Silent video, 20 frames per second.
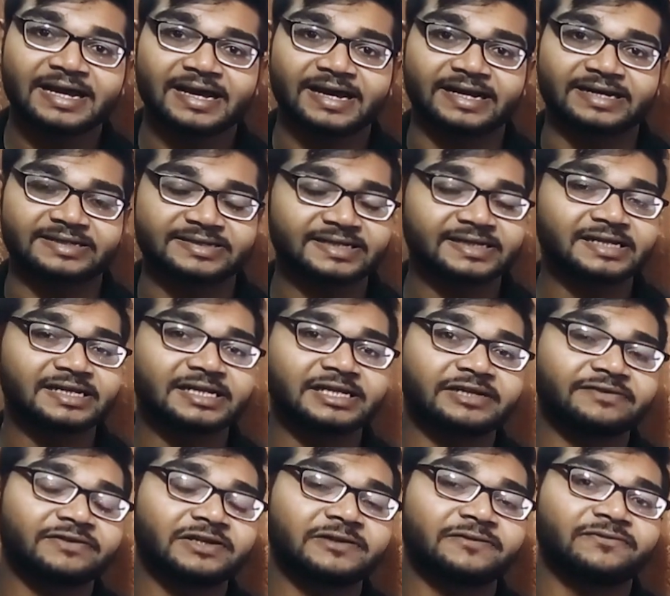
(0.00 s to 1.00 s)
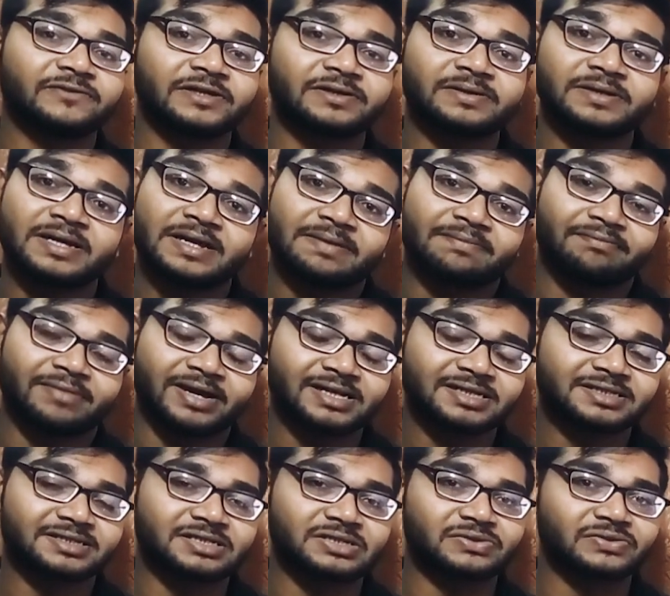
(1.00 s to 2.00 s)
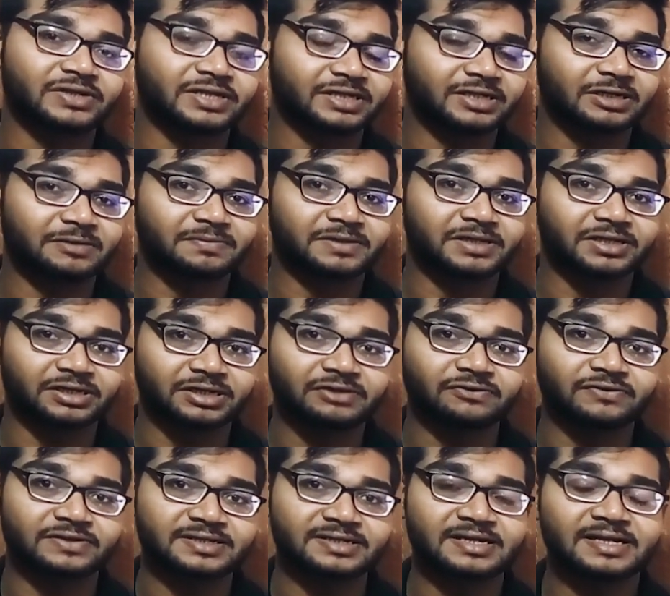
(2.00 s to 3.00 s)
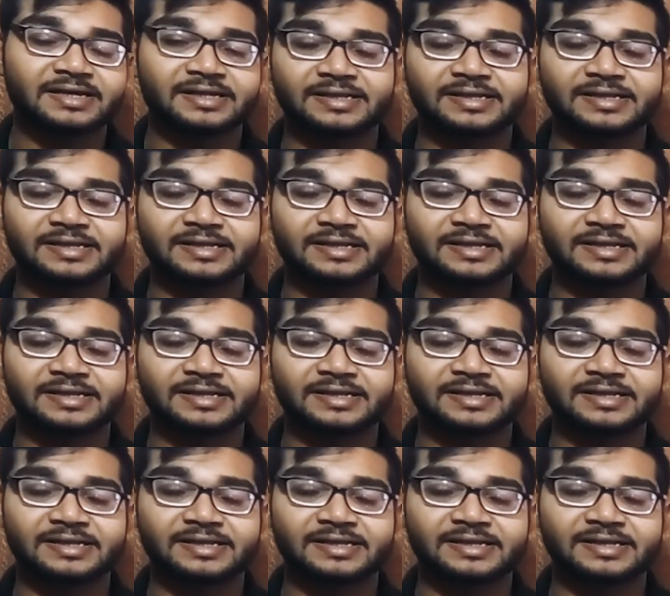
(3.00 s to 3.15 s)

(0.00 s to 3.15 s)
and secondly, even if he manages to decrypt the request,